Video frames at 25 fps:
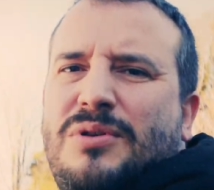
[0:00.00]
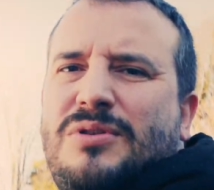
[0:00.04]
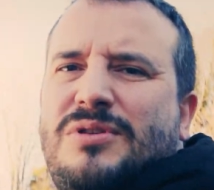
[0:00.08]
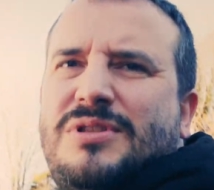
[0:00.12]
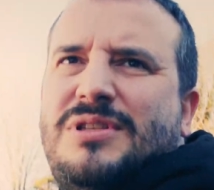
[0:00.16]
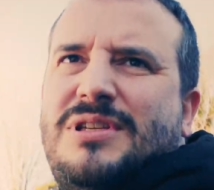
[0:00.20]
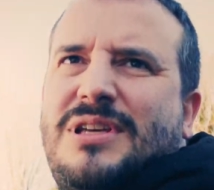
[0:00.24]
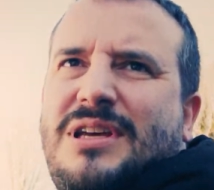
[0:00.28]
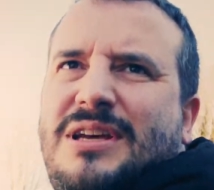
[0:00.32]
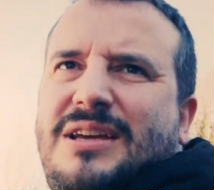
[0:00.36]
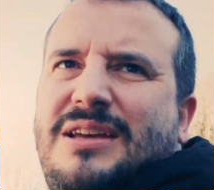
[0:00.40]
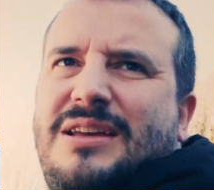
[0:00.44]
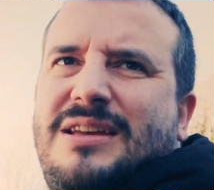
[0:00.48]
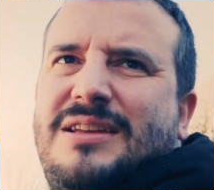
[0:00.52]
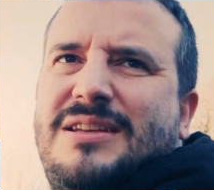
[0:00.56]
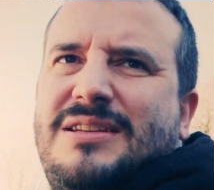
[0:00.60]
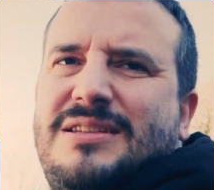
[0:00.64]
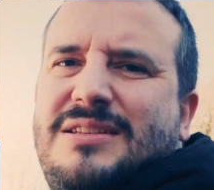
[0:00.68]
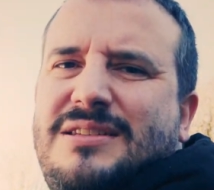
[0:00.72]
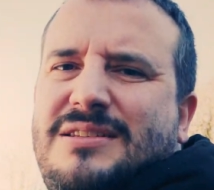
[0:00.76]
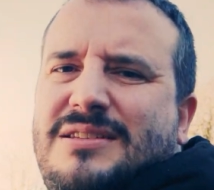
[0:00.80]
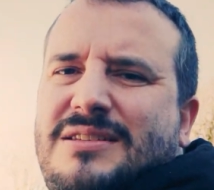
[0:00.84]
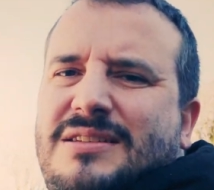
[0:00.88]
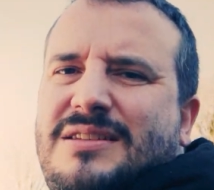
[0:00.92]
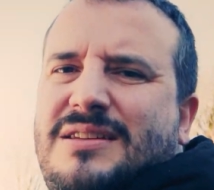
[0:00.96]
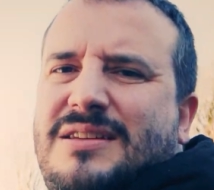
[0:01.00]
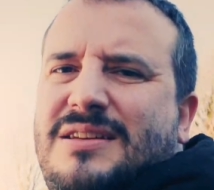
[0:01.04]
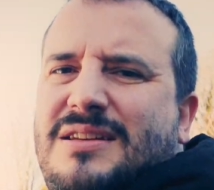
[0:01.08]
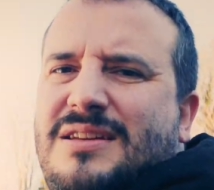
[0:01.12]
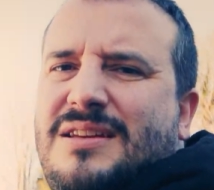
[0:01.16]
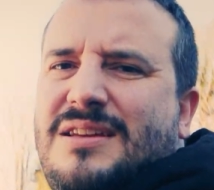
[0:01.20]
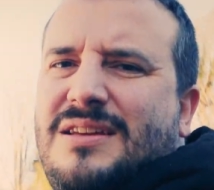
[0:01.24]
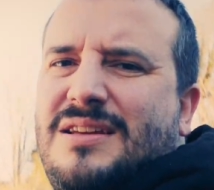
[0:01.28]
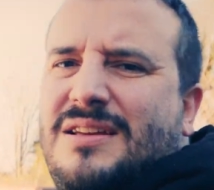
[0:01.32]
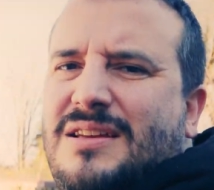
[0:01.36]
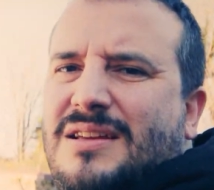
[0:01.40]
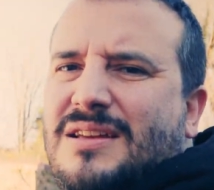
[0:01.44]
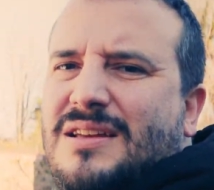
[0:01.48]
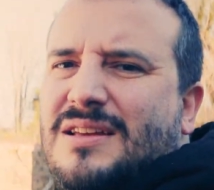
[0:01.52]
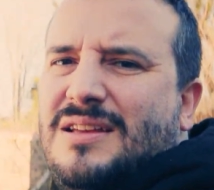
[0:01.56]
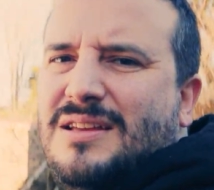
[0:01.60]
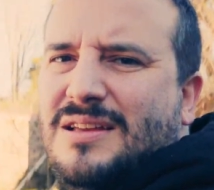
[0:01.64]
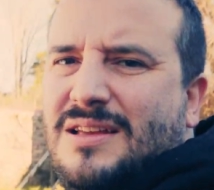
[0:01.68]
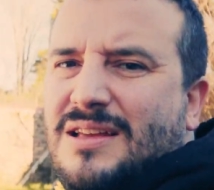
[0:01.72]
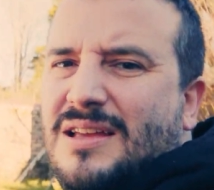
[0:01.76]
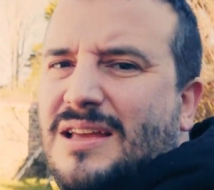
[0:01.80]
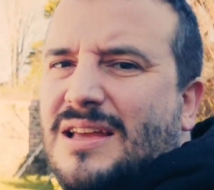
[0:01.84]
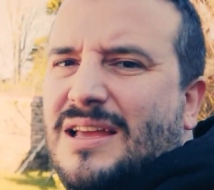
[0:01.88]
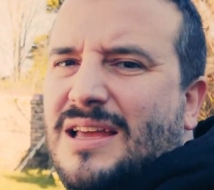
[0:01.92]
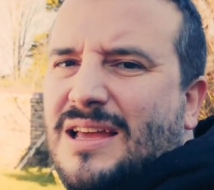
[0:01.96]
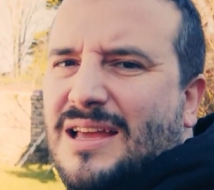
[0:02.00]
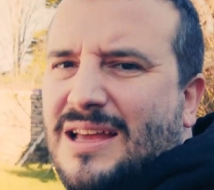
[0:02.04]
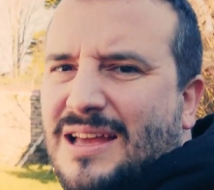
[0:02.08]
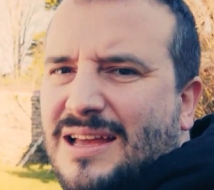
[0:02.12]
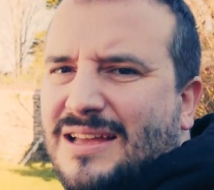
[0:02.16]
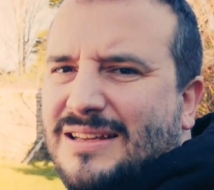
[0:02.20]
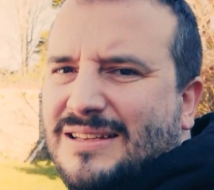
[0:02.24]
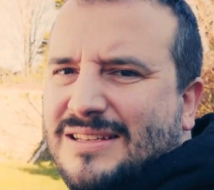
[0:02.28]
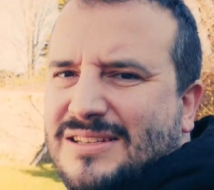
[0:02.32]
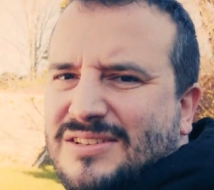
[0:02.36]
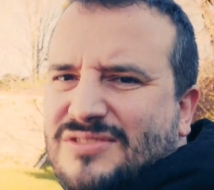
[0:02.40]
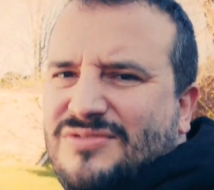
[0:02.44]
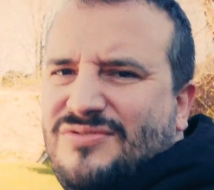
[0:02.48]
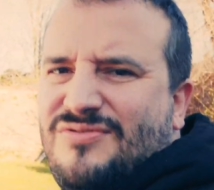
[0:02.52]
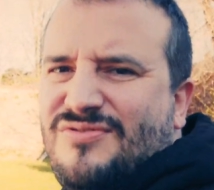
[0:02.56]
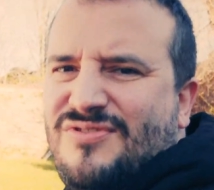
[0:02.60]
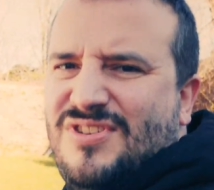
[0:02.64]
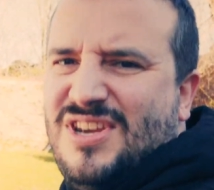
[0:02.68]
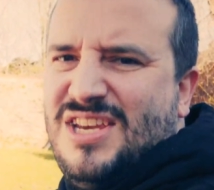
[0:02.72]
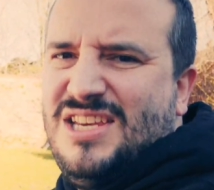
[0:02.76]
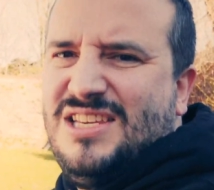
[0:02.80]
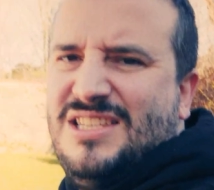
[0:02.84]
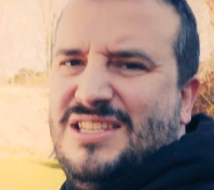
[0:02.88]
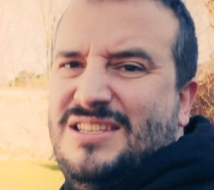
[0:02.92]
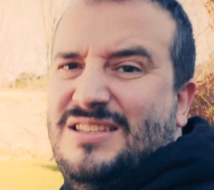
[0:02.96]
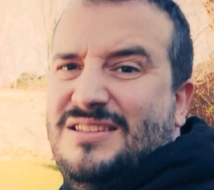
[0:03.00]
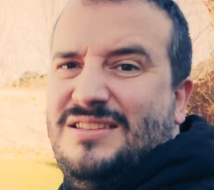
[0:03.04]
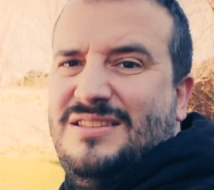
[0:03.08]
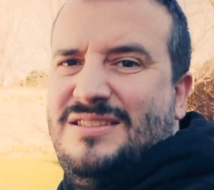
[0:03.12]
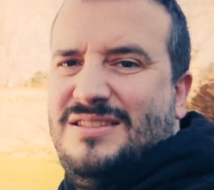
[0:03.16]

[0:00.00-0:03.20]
skies, and it's freezing.